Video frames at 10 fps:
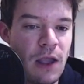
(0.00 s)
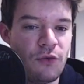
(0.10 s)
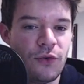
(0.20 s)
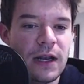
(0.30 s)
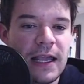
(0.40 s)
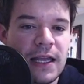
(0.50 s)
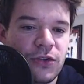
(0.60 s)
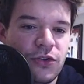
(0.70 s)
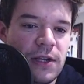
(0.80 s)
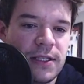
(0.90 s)
Really
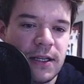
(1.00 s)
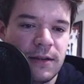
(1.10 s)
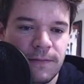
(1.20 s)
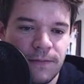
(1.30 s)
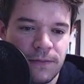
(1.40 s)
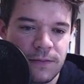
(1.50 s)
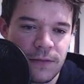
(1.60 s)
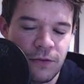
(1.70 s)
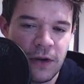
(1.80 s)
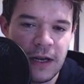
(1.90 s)
interesting.
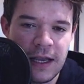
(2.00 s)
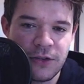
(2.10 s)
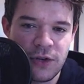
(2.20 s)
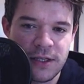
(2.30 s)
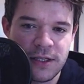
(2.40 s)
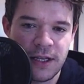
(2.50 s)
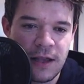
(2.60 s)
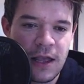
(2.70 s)
Really interesting.